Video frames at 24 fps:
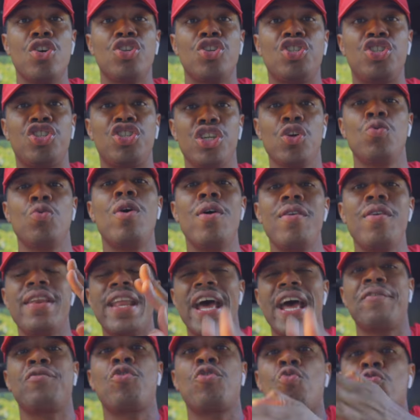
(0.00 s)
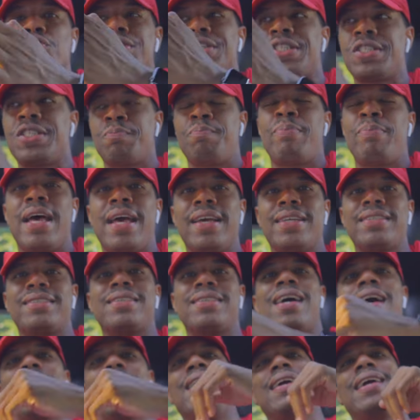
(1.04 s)
She will never
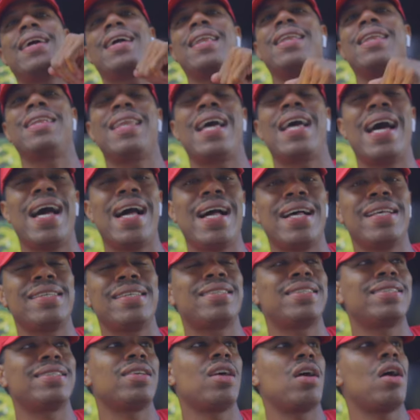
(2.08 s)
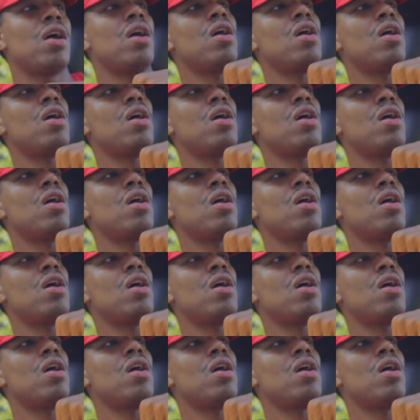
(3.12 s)
respect a class